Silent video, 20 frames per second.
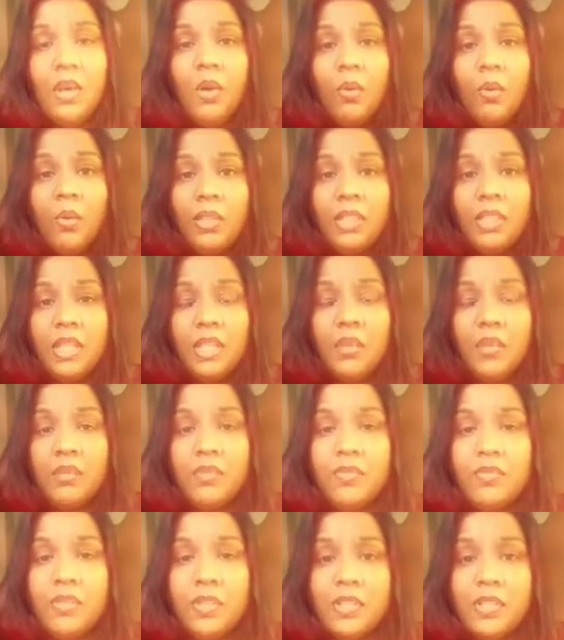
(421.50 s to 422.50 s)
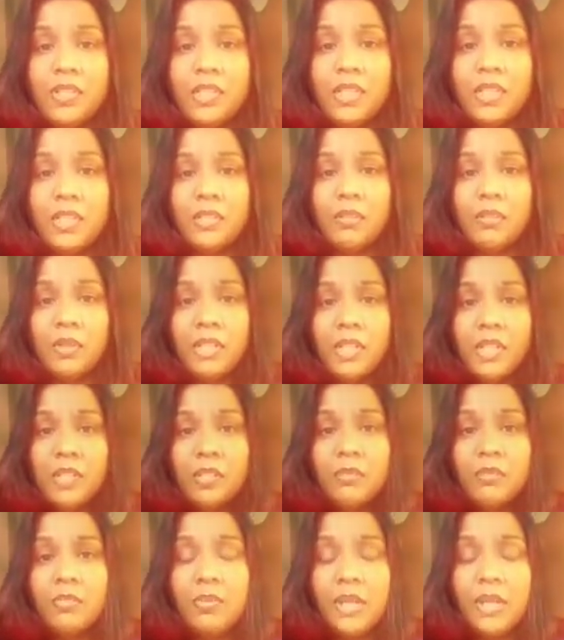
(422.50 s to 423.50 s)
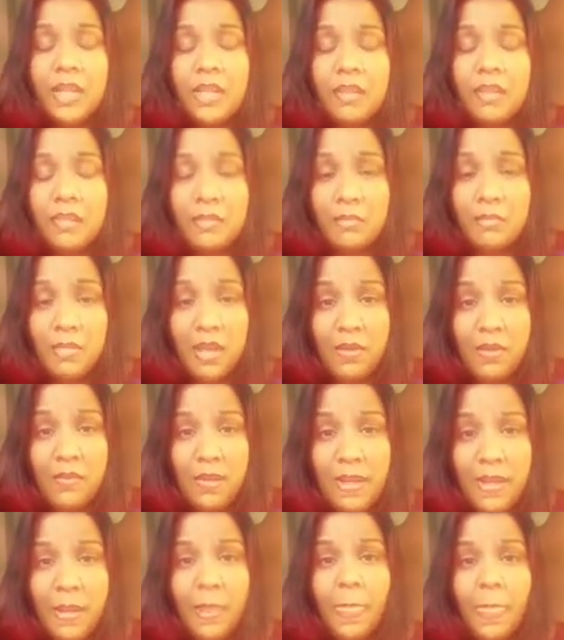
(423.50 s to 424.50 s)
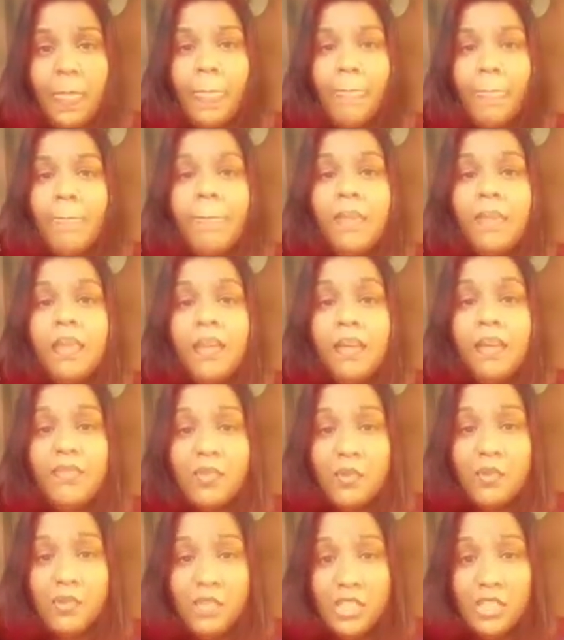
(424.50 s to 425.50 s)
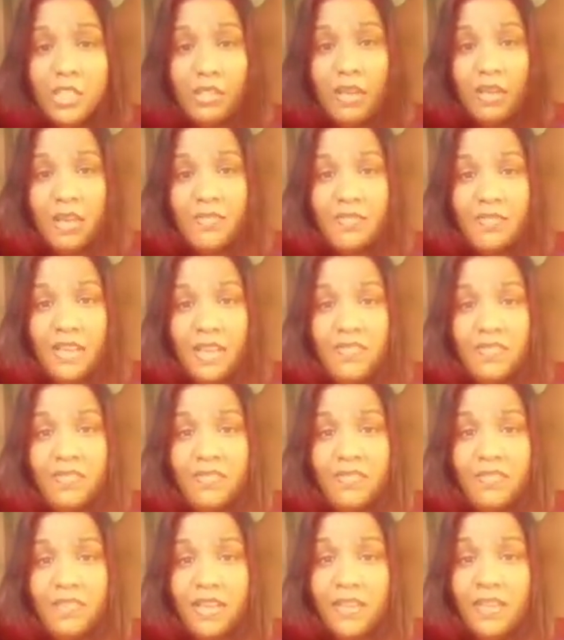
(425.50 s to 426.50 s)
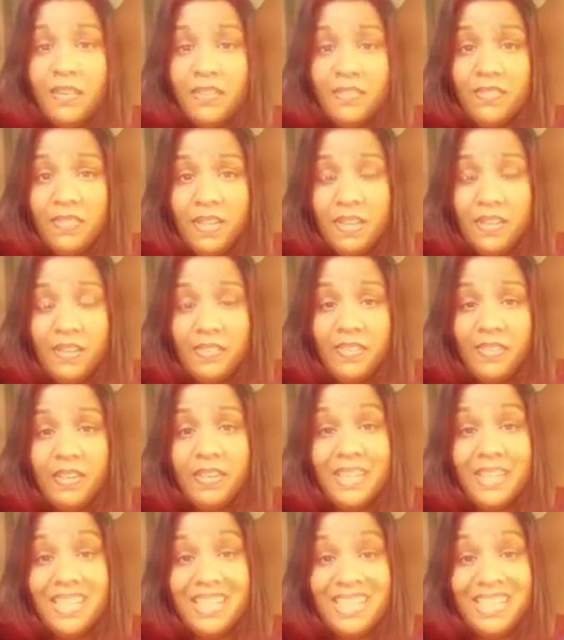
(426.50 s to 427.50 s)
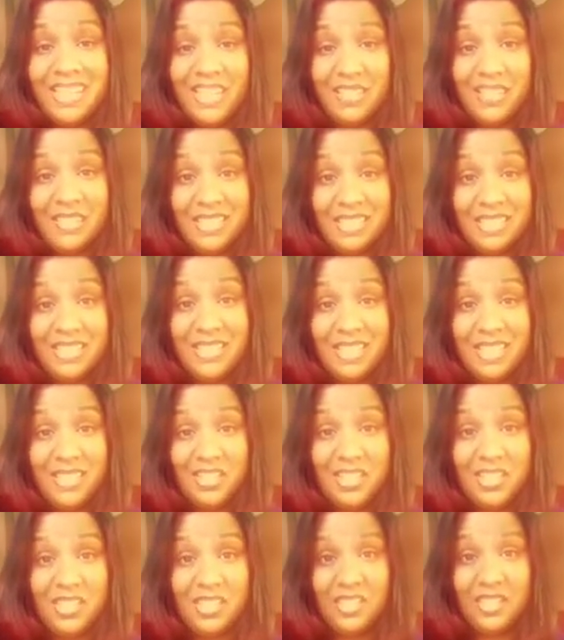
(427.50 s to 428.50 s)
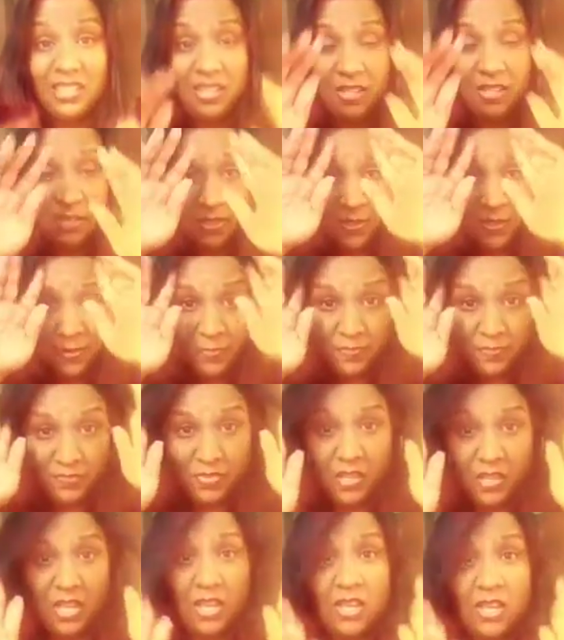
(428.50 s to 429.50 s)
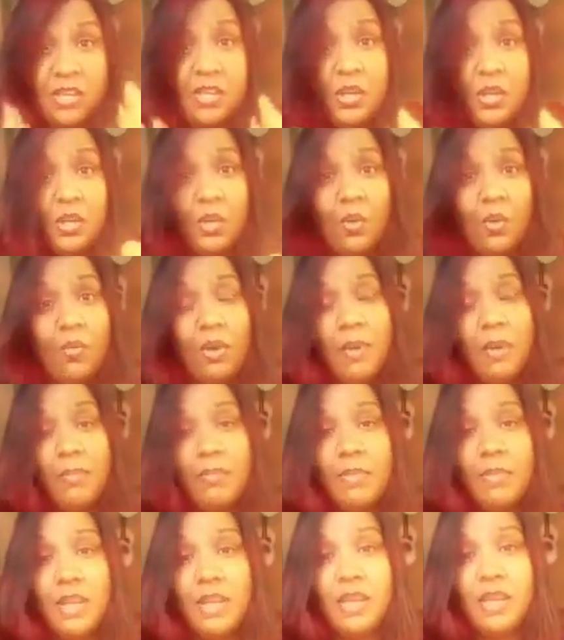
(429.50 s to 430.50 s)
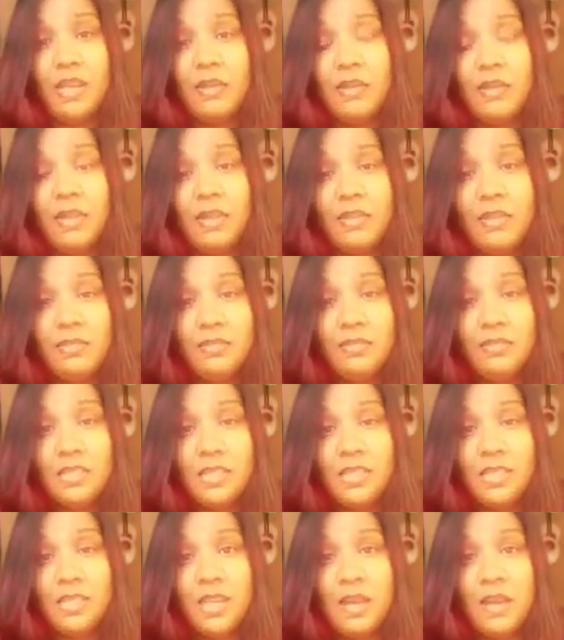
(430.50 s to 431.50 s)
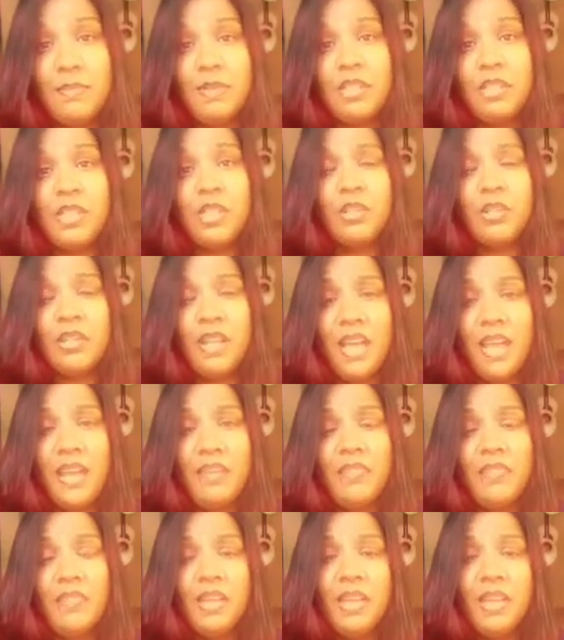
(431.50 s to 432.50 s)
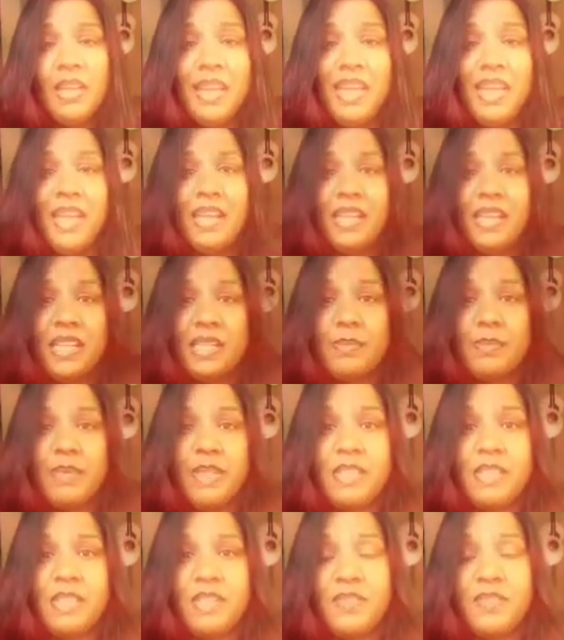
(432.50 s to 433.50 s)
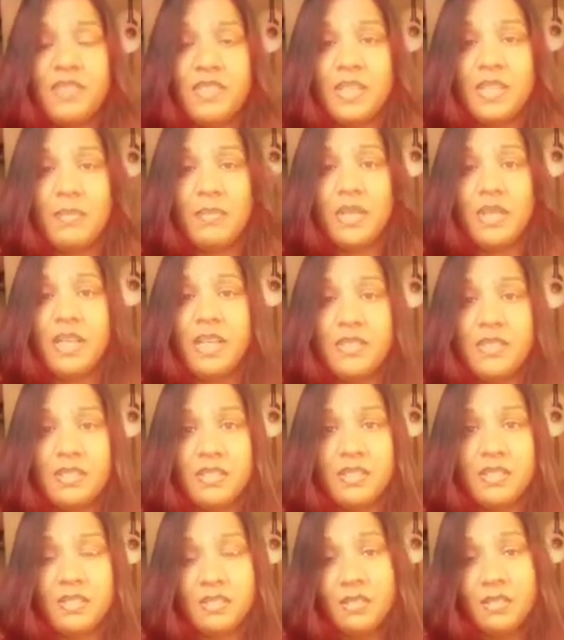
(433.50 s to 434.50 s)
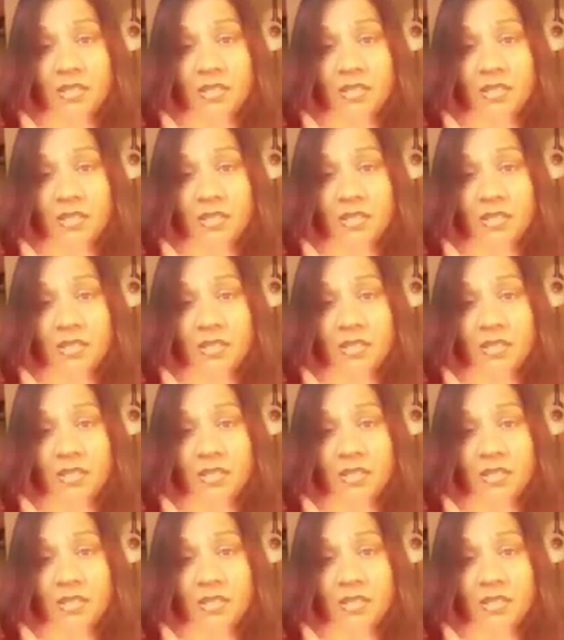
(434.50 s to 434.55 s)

what the universe is willing to bring my way. Of course, you have to have a very, very, very clear intention. You don't want money to come into your life in expense of someone else's